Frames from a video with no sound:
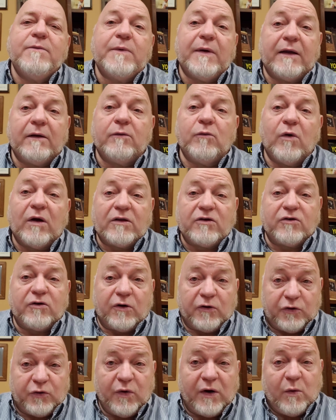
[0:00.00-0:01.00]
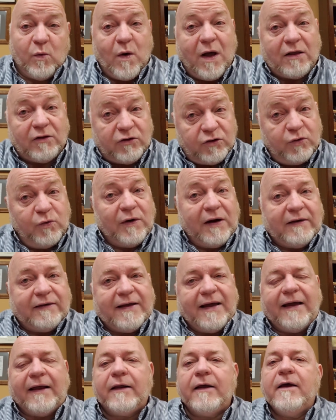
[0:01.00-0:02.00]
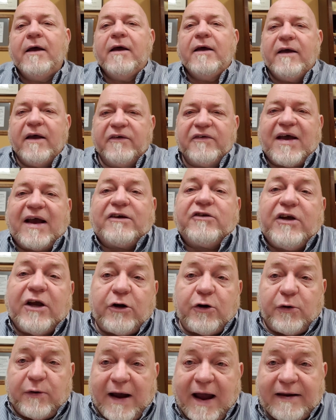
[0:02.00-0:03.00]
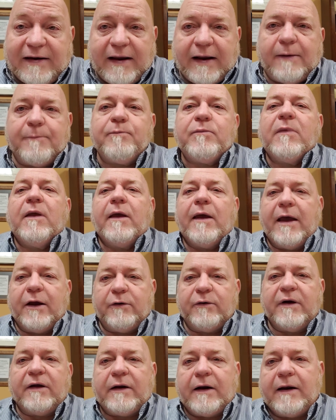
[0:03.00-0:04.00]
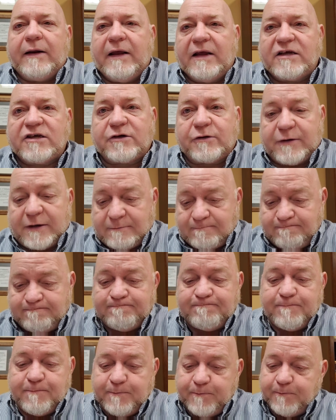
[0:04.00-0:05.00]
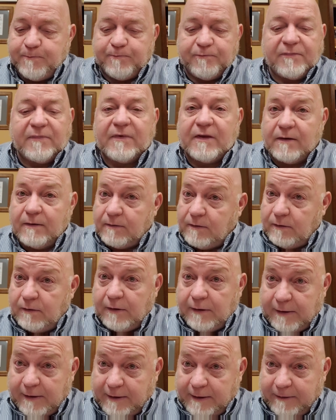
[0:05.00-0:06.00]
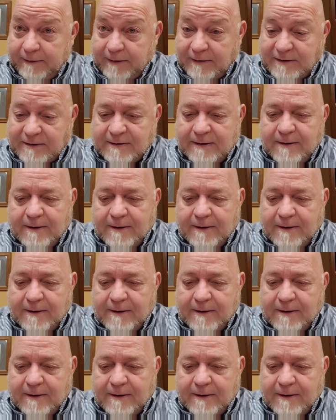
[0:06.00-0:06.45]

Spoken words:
But what they're doing while doing that is actually creating a credit history. You getting this?